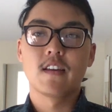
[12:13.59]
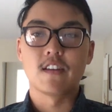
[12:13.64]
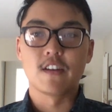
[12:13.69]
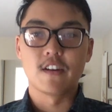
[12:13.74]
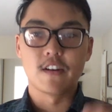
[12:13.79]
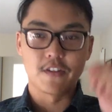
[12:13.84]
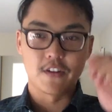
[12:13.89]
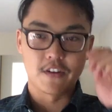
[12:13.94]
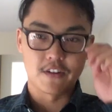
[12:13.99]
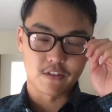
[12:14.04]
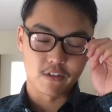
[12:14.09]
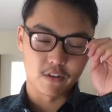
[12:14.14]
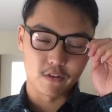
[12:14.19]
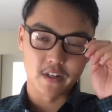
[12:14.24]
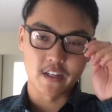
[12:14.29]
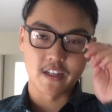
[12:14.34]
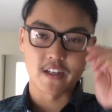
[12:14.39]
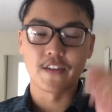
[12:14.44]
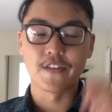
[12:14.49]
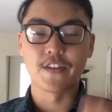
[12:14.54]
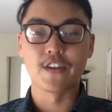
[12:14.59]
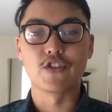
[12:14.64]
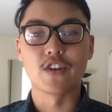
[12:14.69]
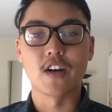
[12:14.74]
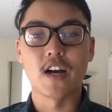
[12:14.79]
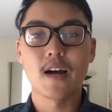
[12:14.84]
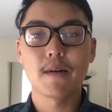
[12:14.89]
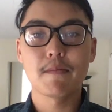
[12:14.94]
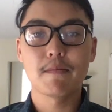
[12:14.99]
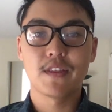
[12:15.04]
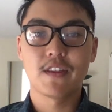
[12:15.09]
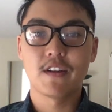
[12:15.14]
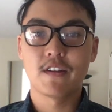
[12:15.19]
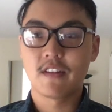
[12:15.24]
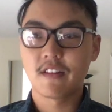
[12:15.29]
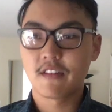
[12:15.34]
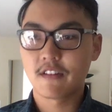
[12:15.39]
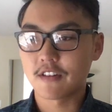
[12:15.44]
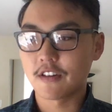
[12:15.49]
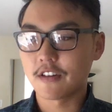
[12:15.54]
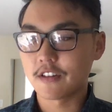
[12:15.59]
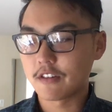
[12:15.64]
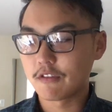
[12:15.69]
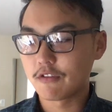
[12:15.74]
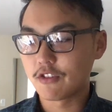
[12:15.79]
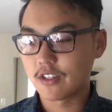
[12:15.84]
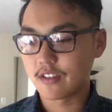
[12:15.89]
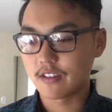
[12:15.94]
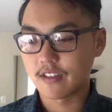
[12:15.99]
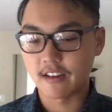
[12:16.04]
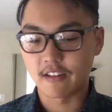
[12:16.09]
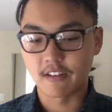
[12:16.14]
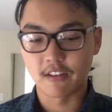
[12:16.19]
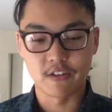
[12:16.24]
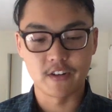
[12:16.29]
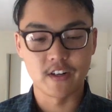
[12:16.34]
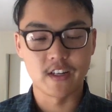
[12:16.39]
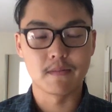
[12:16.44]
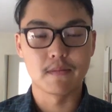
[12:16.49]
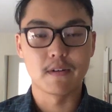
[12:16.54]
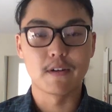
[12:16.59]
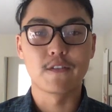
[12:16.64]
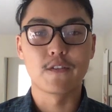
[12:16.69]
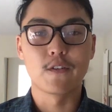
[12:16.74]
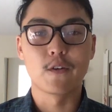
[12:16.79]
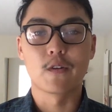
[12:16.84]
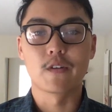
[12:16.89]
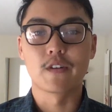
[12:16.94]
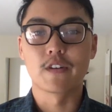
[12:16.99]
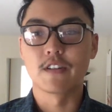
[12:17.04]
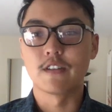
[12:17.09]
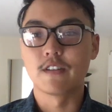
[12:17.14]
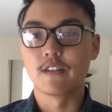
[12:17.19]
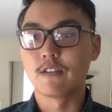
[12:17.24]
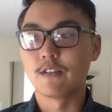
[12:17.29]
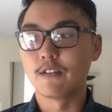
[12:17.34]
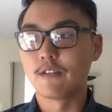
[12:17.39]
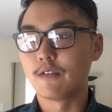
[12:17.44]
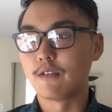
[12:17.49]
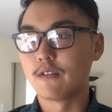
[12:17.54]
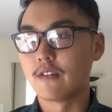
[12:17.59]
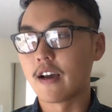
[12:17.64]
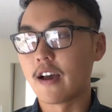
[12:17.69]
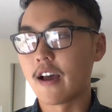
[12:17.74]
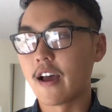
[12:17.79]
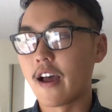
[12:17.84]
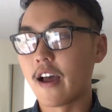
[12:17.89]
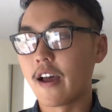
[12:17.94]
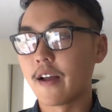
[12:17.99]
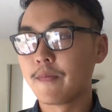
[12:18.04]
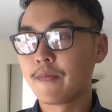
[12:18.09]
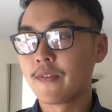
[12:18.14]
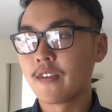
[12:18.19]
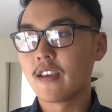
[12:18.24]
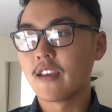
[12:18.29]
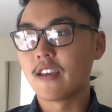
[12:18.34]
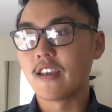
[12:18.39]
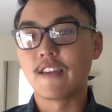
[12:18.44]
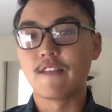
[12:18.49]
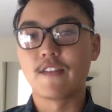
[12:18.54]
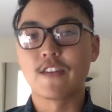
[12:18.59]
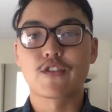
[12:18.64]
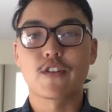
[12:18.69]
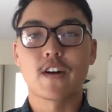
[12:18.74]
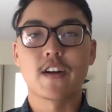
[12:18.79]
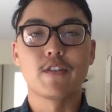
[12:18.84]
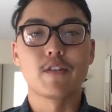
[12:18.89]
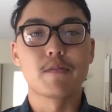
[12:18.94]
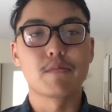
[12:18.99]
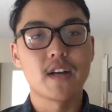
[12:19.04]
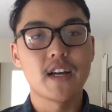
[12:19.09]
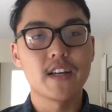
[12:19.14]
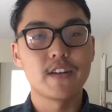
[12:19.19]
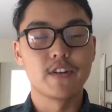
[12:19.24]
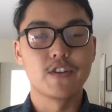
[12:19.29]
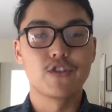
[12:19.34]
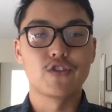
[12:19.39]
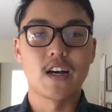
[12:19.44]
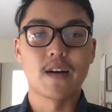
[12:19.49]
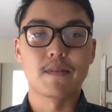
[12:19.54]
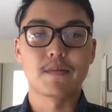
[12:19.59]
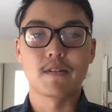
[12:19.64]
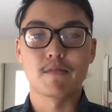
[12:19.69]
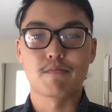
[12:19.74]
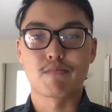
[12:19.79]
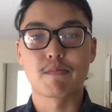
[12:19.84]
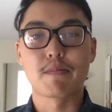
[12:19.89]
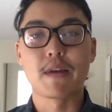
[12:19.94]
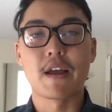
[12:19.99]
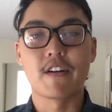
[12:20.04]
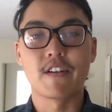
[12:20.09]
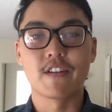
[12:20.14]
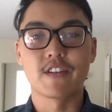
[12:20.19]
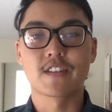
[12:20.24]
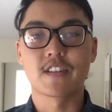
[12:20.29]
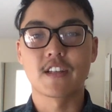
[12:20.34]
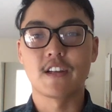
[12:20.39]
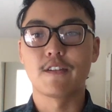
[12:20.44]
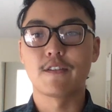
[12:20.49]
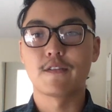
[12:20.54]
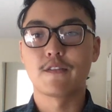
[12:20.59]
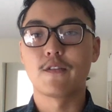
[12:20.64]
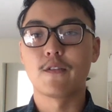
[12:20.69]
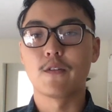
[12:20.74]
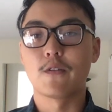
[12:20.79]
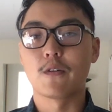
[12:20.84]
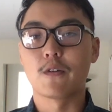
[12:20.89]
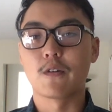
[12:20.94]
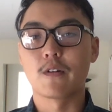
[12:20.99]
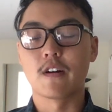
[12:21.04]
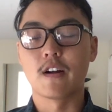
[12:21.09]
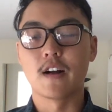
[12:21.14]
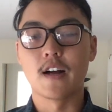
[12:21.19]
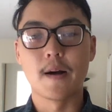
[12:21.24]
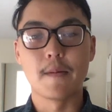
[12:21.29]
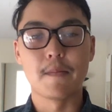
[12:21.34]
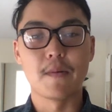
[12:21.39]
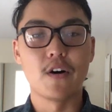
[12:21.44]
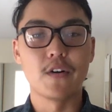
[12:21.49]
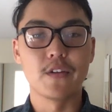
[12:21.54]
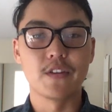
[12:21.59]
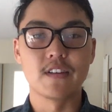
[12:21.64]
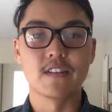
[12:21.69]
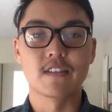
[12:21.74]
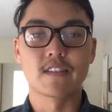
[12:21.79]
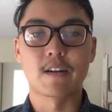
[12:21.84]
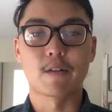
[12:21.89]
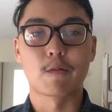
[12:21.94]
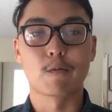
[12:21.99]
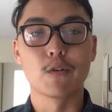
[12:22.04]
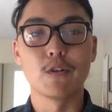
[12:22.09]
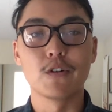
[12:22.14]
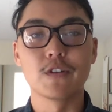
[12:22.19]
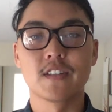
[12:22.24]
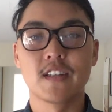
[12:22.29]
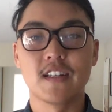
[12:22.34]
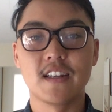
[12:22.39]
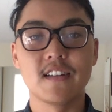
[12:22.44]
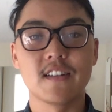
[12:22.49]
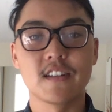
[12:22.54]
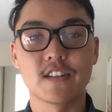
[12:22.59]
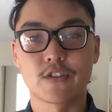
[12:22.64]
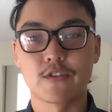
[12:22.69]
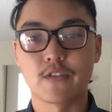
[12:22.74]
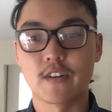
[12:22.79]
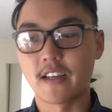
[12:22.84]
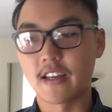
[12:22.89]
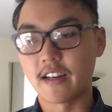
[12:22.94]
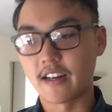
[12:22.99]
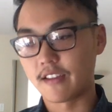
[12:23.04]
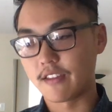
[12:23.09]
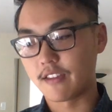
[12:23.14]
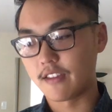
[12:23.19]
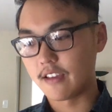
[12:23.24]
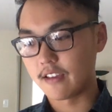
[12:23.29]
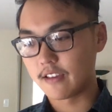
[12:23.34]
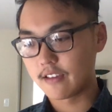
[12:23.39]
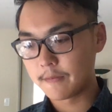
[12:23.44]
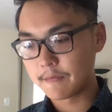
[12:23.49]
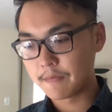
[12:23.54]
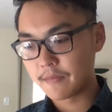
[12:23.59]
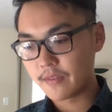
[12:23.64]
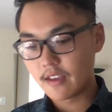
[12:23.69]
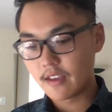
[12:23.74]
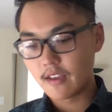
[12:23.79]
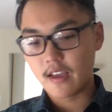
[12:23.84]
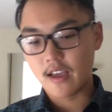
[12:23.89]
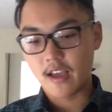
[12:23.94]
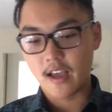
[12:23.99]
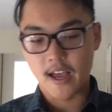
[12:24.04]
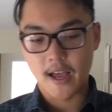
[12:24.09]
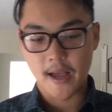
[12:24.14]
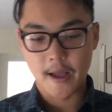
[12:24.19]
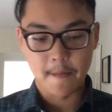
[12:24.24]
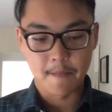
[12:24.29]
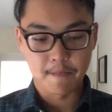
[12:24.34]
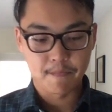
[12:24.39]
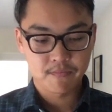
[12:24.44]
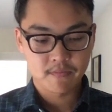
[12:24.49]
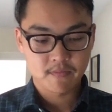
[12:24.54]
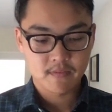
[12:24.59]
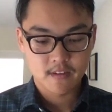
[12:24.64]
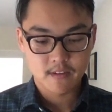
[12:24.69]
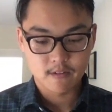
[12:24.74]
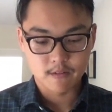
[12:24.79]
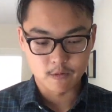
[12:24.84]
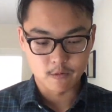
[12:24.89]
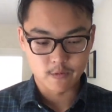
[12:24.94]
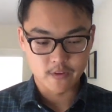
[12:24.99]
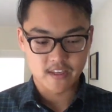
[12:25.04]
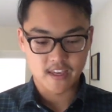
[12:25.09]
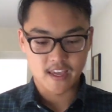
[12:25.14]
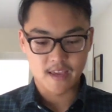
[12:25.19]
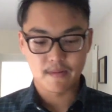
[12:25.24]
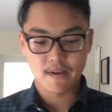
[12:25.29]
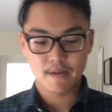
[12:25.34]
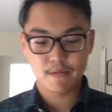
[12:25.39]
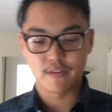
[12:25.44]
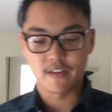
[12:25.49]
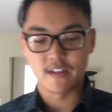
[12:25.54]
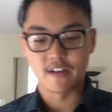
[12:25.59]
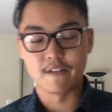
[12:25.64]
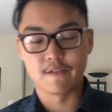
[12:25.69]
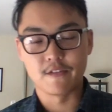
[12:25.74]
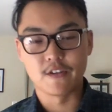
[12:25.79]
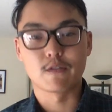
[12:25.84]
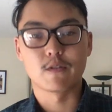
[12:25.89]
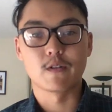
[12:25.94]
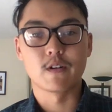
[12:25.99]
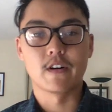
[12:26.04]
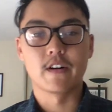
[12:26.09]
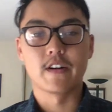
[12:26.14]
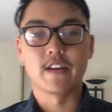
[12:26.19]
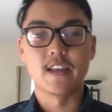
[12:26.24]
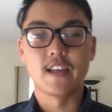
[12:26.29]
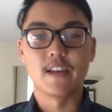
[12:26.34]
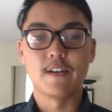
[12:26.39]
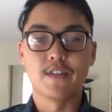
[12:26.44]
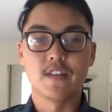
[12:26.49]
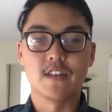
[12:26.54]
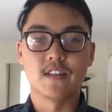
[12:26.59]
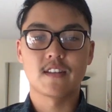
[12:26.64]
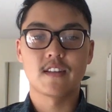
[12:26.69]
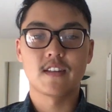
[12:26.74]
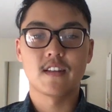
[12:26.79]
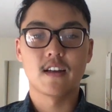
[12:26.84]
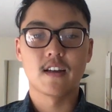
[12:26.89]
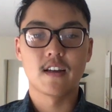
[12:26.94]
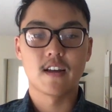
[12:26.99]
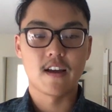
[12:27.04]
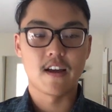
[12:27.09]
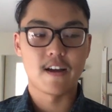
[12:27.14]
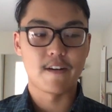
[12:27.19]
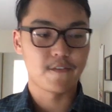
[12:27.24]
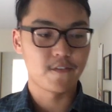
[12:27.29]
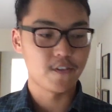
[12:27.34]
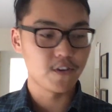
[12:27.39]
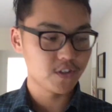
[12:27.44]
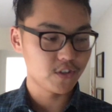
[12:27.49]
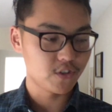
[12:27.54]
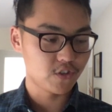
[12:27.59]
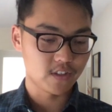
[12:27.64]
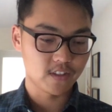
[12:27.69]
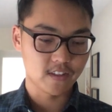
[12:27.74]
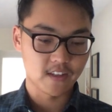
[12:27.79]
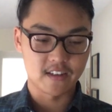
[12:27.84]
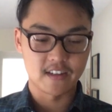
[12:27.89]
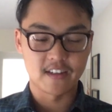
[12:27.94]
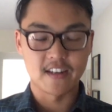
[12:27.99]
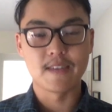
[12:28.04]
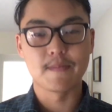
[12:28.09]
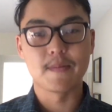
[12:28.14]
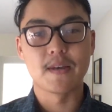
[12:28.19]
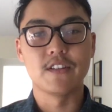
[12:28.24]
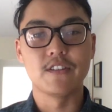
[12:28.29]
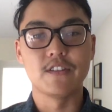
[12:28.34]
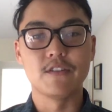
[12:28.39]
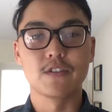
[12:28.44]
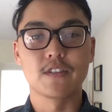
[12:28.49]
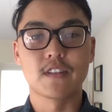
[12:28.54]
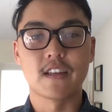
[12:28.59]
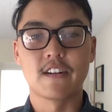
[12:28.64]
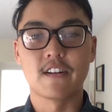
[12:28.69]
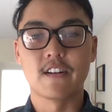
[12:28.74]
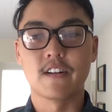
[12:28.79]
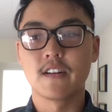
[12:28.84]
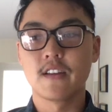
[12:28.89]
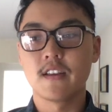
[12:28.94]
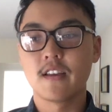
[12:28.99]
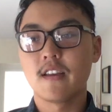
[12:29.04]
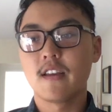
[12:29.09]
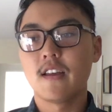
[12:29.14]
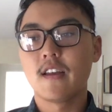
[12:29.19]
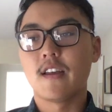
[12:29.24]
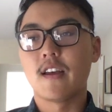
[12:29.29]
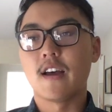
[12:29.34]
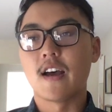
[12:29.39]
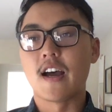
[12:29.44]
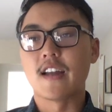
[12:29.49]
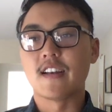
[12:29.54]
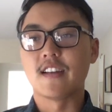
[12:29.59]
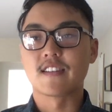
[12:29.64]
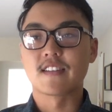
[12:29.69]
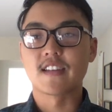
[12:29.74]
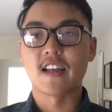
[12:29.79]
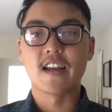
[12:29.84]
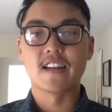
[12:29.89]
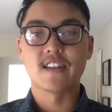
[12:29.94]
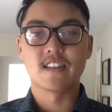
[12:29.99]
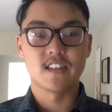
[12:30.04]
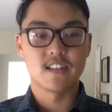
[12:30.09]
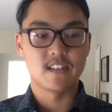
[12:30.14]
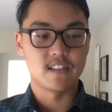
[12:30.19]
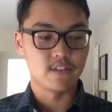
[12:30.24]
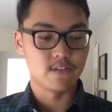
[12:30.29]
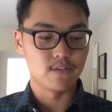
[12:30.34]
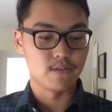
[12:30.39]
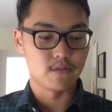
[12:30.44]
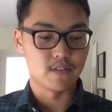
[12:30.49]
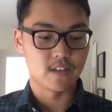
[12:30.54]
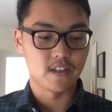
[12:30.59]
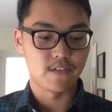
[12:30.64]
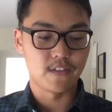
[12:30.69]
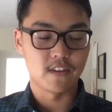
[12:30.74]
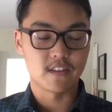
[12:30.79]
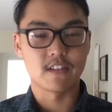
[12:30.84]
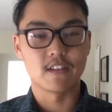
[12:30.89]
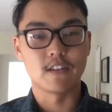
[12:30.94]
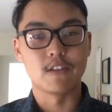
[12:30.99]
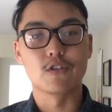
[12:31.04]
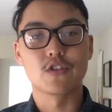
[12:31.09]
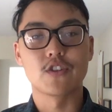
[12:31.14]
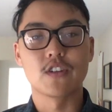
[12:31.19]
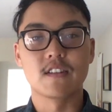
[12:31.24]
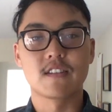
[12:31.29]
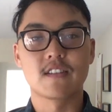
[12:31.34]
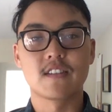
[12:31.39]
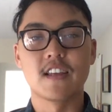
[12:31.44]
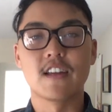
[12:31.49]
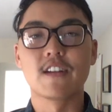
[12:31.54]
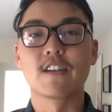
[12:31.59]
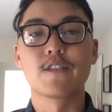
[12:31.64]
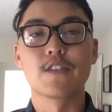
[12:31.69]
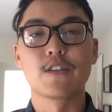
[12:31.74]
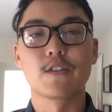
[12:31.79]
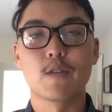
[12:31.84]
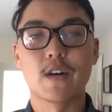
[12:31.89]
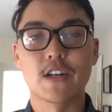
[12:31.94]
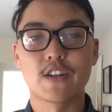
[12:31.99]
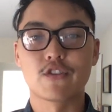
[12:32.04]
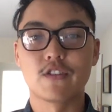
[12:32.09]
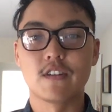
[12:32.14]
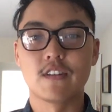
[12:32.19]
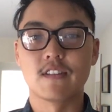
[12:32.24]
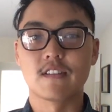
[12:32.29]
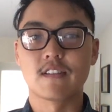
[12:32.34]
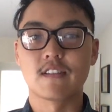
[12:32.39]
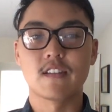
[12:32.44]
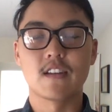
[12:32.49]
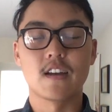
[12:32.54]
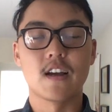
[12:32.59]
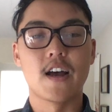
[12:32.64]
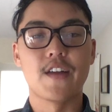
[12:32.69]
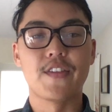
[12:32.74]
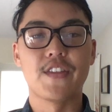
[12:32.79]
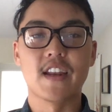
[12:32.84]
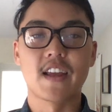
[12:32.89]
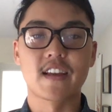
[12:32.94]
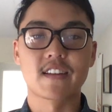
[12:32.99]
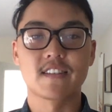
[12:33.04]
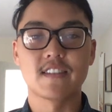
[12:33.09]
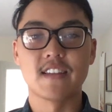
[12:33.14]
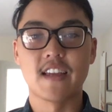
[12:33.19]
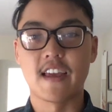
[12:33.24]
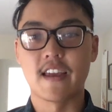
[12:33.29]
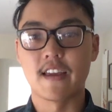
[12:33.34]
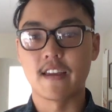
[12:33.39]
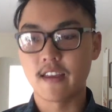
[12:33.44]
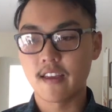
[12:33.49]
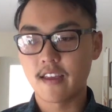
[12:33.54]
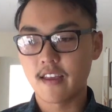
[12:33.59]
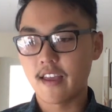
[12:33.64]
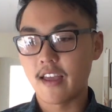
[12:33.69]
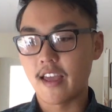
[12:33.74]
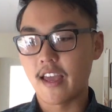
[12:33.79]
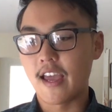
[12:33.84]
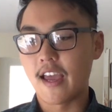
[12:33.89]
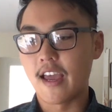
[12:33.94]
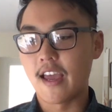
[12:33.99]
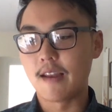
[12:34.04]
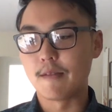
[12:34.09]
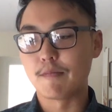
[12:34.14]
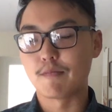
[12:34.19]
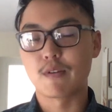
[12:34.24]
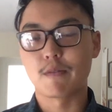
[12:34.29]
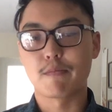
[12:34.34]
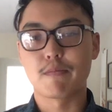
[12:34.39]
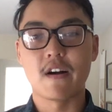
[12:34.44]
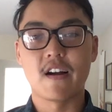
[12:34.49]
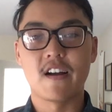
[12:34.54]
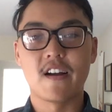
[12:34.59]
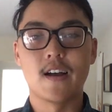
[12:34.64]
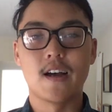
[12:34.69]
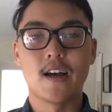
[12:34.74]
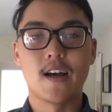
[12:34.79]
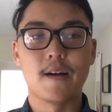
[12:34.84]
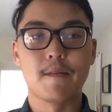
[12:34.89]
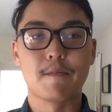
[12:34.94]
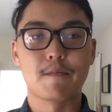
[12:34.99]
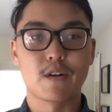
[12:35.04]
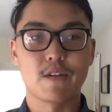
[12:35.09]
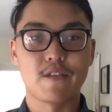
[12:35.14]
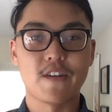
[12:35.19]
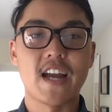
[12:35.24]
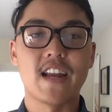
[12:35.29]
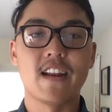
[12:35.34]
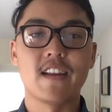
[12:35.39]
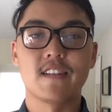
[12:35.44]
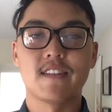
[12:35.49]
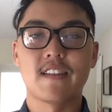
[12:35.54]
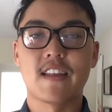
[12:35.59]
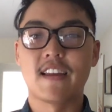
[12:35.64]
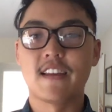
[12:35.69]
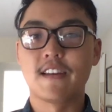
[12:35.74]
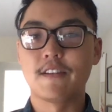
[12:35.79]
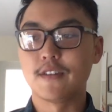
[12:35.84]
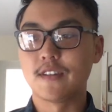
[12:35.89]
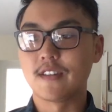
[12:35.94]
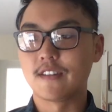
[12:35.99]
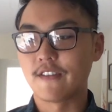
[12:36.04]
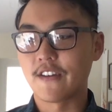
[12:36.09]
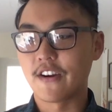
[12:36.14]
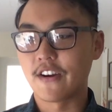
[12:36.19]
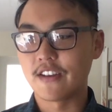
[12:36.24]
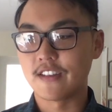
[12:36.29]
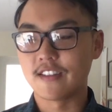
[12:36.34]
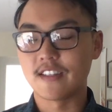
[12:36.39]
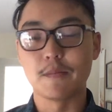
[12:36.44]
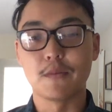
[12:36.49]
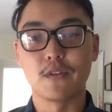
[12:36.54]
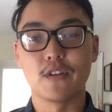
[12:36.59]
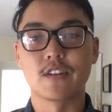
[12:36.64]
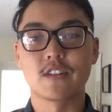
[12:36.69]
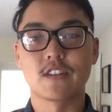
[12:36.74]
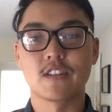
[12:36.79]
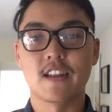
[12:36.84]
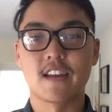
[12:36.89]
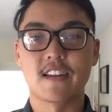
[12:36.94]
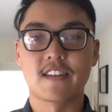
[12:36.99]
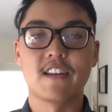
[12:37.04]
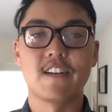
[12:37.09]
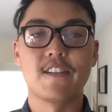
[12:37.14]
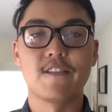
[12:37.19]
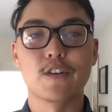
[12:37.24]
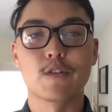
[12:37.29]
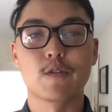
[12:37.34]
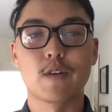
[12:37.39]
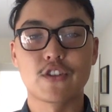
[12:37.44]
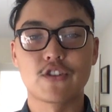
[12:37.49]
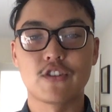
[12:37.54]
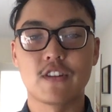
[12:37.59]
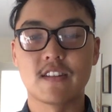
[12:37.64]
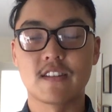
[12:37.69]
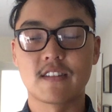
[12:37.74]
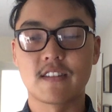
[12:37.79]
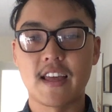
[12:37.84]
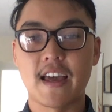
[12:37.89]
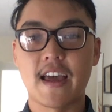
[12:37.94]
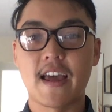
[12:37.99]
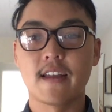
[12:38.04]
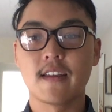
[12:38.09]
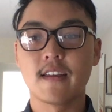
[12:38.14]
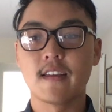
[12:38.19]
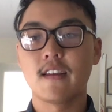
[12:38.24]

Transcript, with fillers: There's learning on the job, but then there's also just learning before you even try to apply to a job to prepare yourself for all these roles in industry. And I think when we came up with Interview Query, it was first just an email newsletter designed to give the solutions to interview questions the next day, and provided that it was very similar to the interview questions that